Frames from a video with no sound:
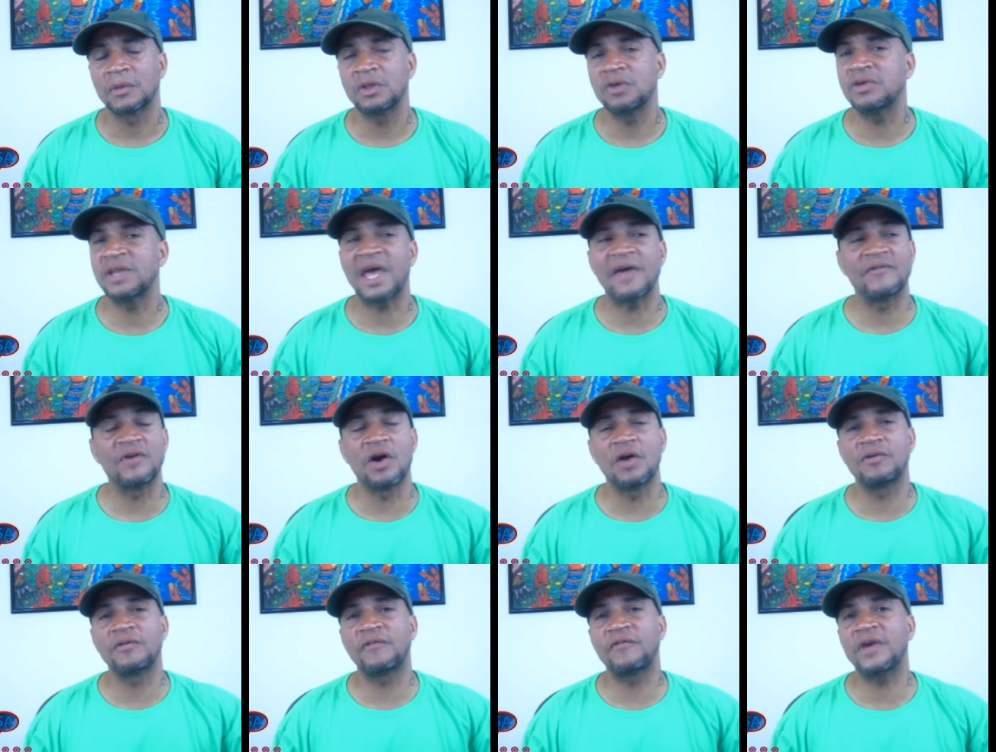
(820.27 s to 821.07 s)
You can have
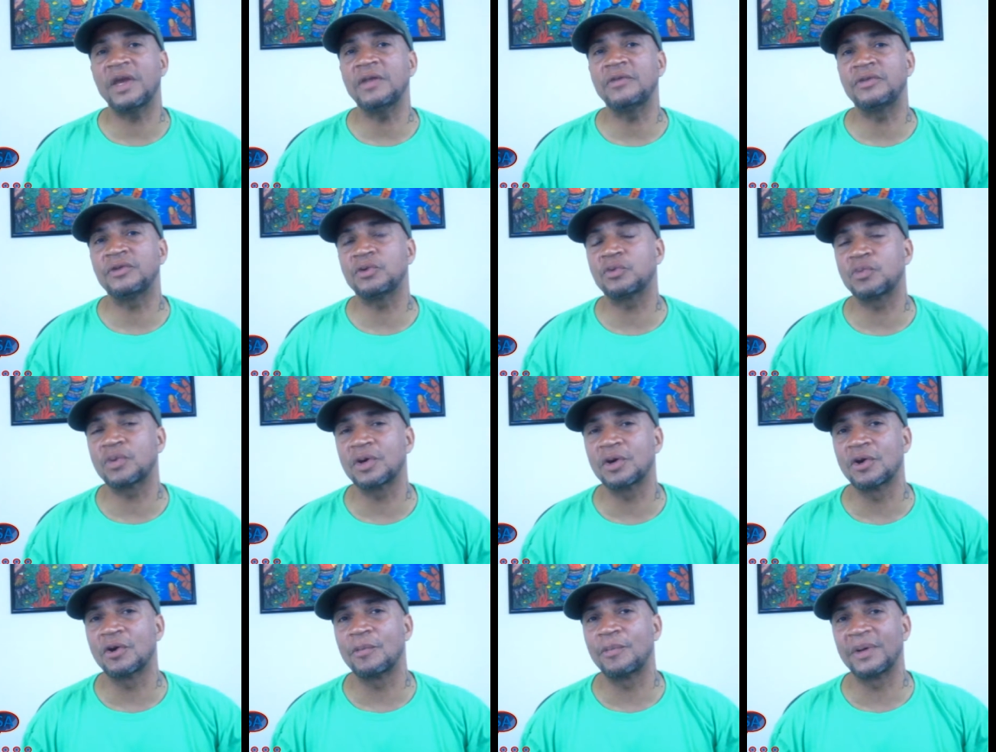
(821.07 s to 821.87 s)
all the faith in the
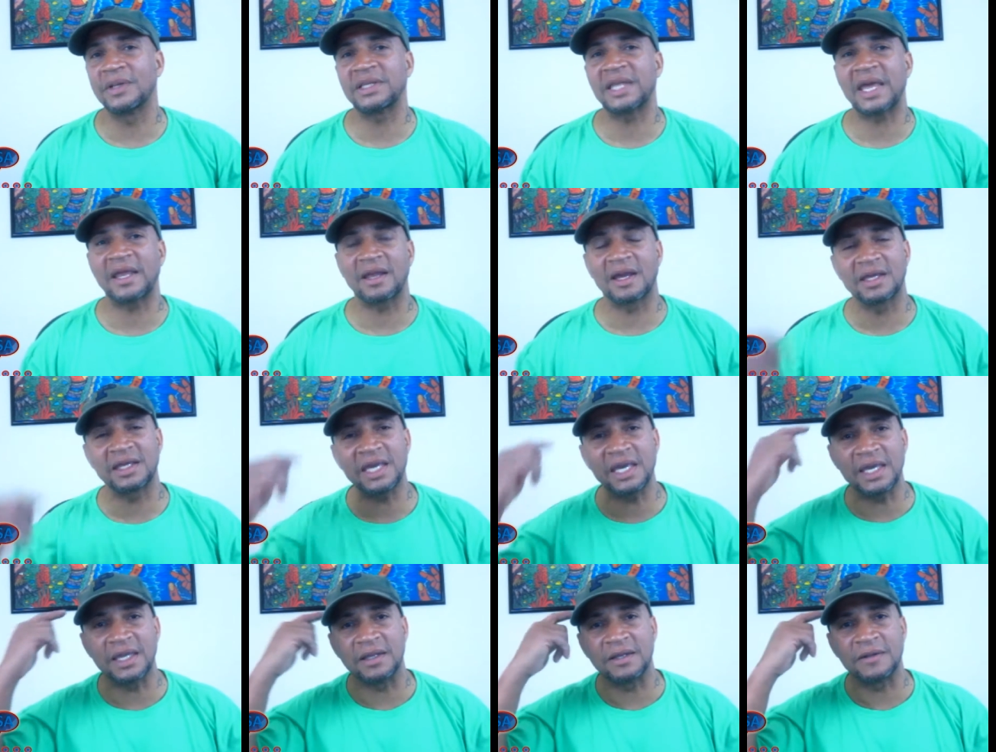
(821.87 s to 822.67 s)
world, but that,
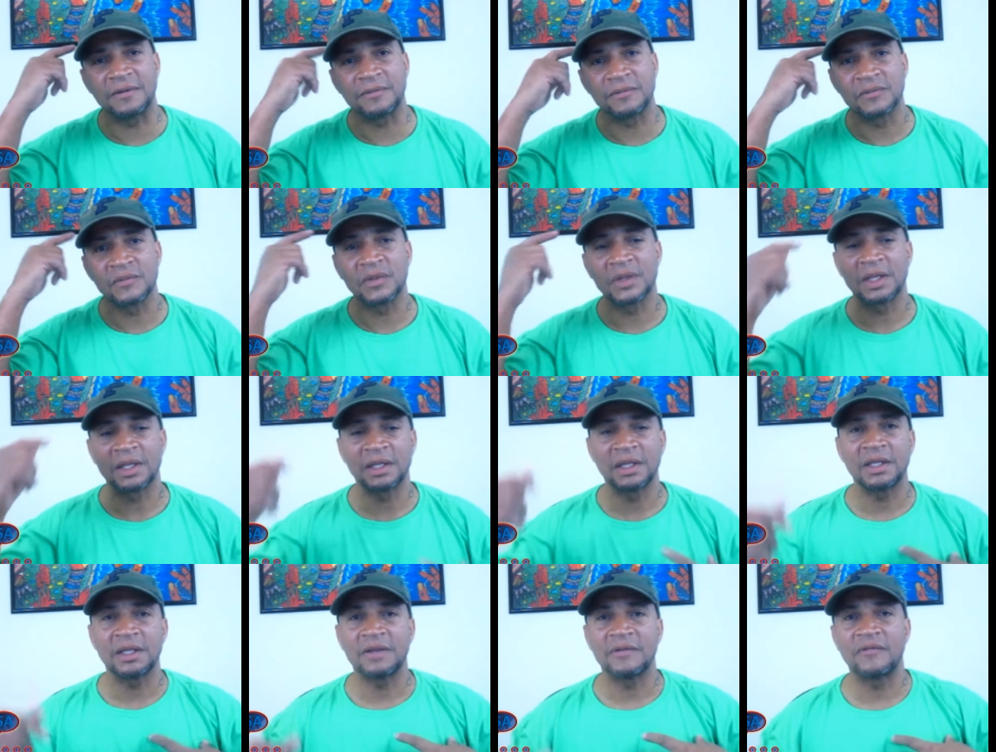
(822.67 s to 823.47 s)
again,
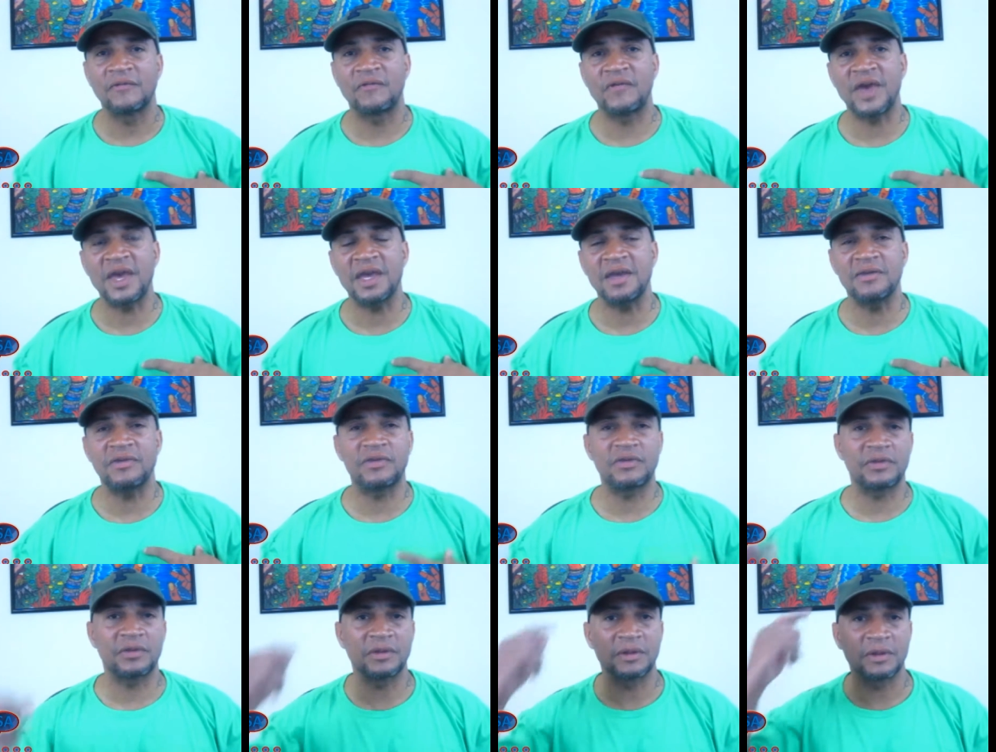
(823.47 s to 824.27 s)
faith,